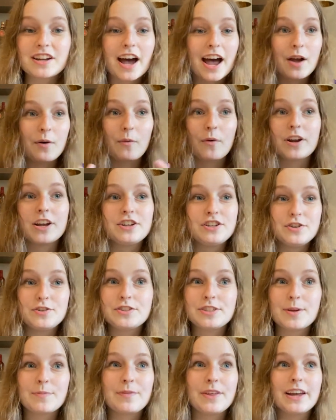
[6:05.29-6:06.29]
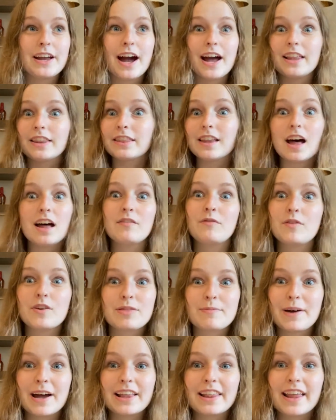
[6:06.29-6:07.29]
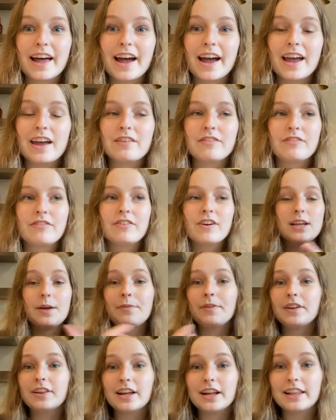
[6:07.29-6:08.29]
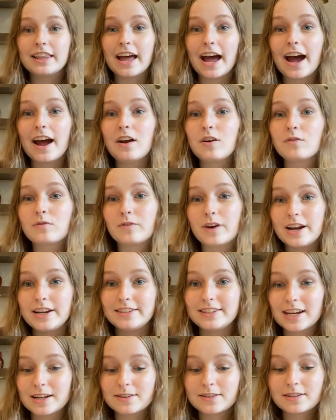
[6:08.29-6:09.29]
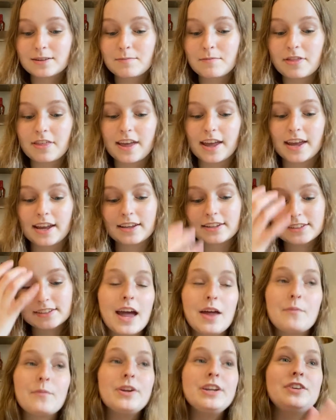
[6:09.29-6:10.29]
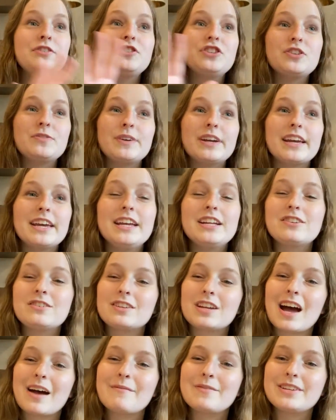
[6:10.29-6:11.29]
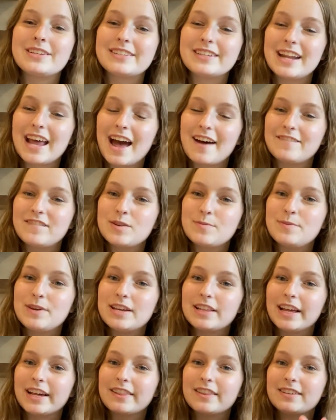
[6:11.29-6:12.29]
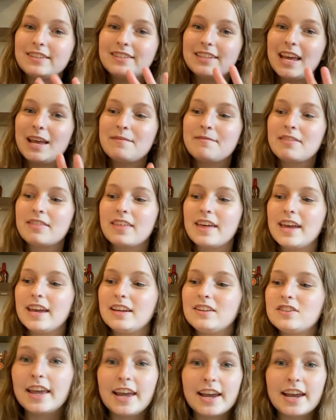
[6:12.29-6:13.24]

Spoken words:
I want to do something I love with my life. Something like that. Write down some things. And when you're doing it each time, it doesn't have to be like the same thing.